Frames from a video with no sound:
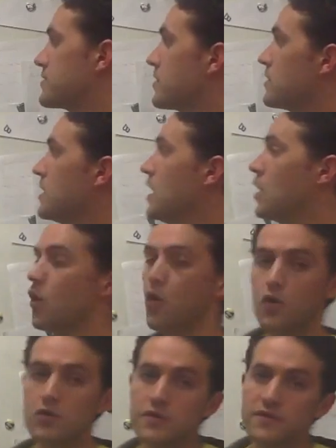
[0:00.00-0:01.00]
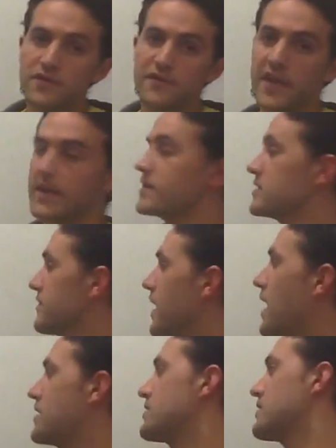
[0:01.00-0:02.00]
So all of the factors of
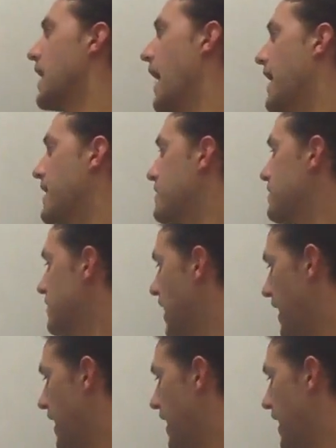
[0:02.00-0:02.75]
108